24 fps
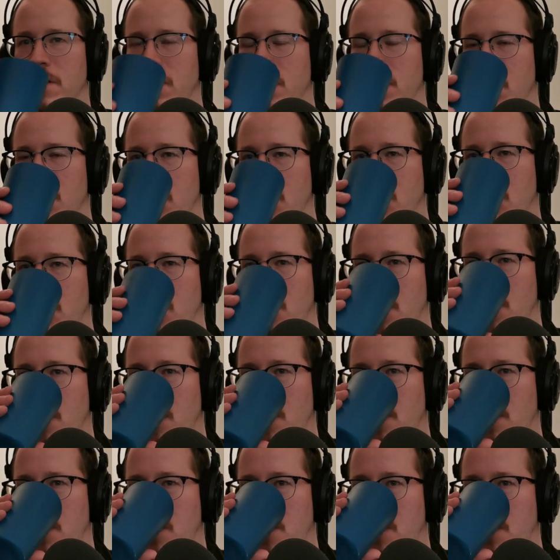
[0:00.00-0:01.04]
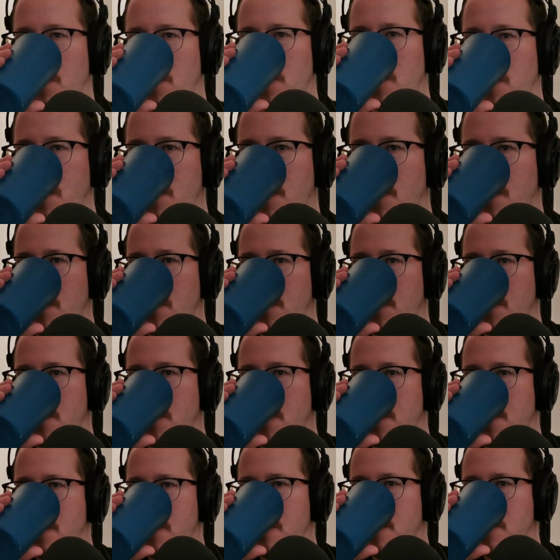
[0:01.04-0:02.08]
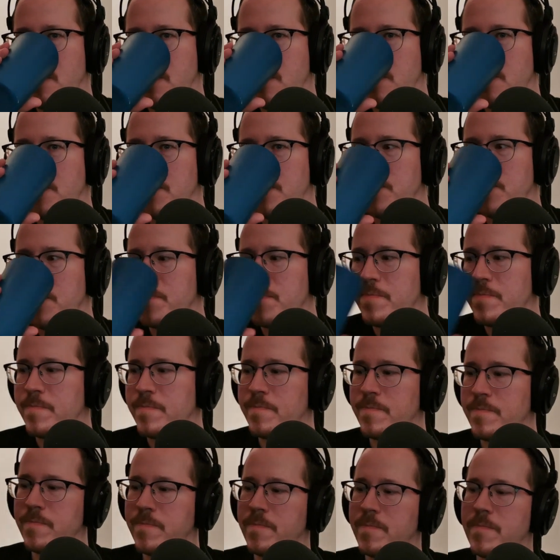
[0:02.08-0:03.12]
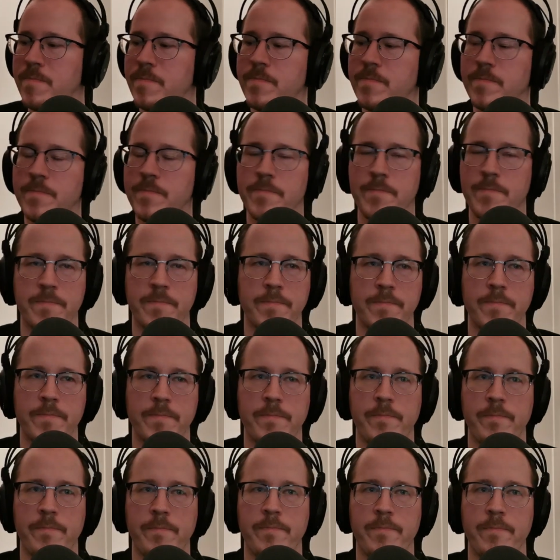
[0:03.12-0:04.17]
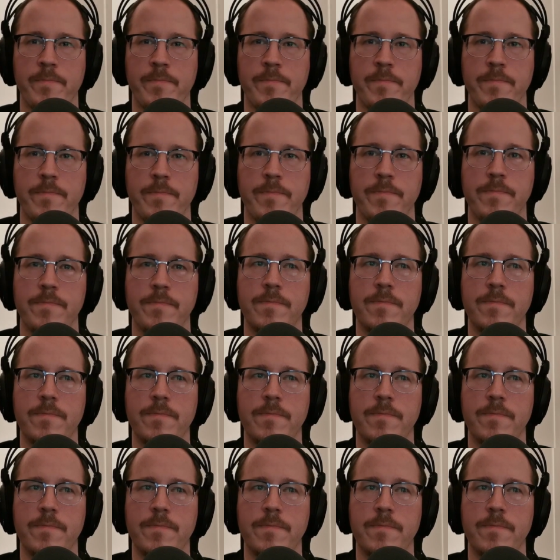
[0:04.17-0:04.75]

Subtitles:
(not speaking)